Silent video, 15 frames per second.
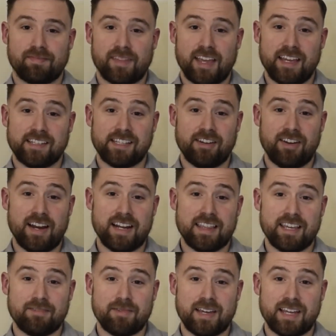Is there
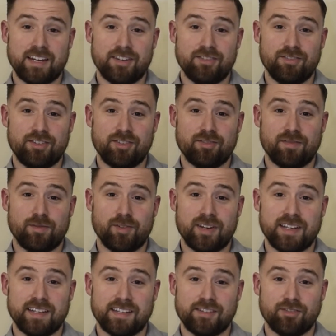anything we can do to
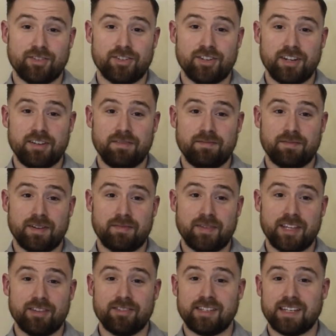avoid distortion when we
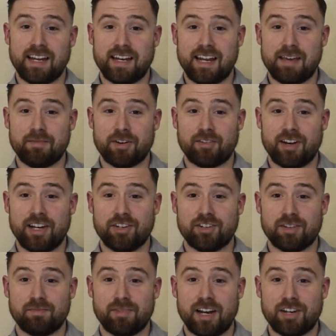use dynamic range
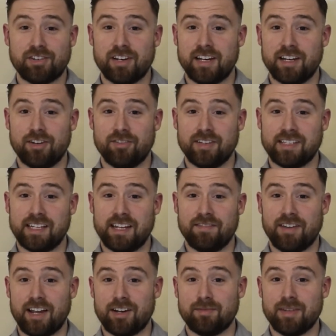compression in noisy
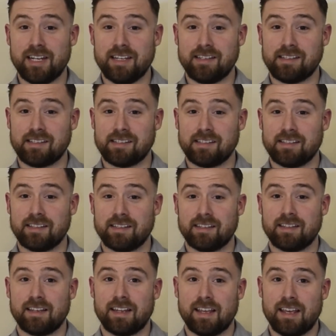environments?
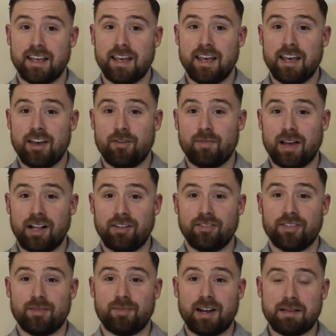Well,
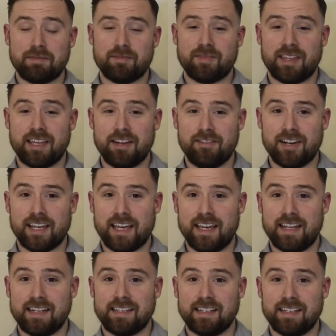the problem with hearing
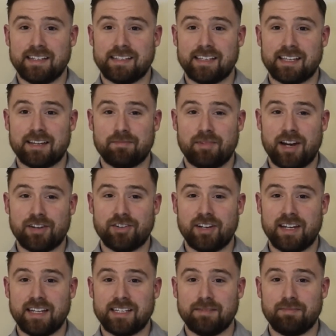aids is that
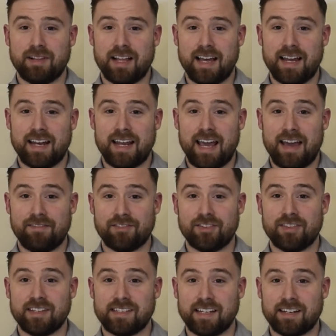compression is applied after
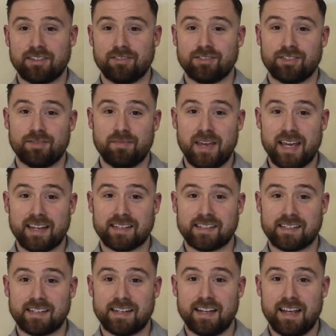the signals are mixed.